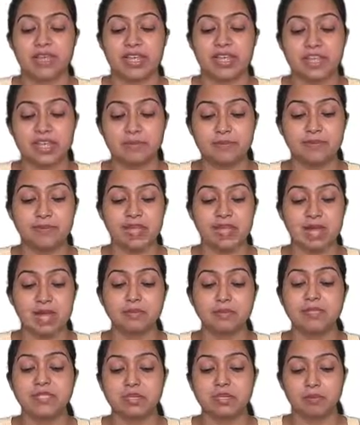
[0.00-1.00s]
it
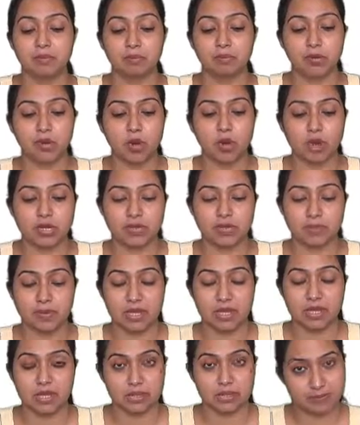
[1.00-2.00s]
becomes broad
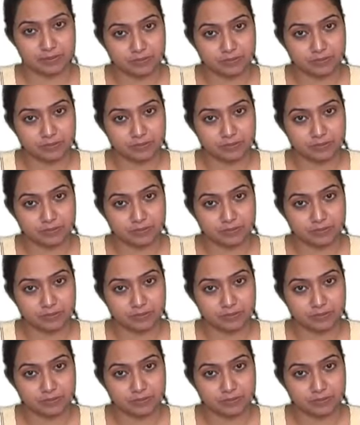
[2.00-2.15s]
money.